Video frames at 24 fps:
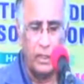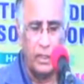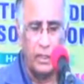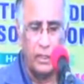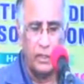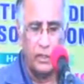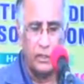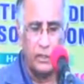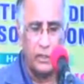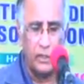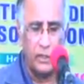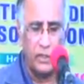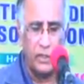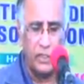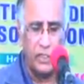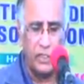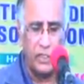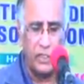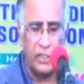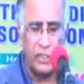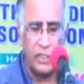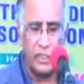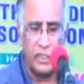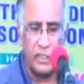So this
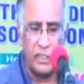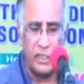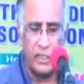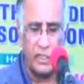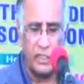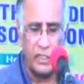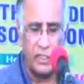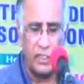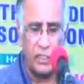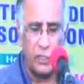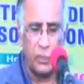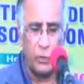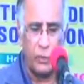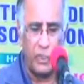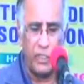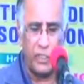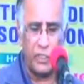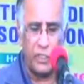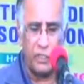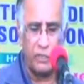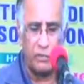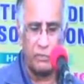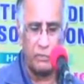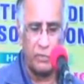is the
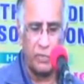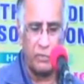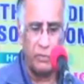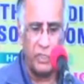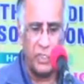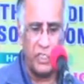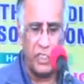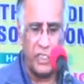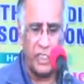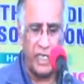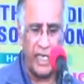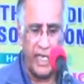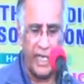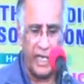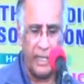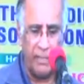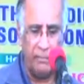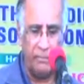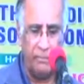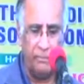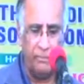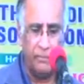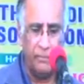situation with which he came.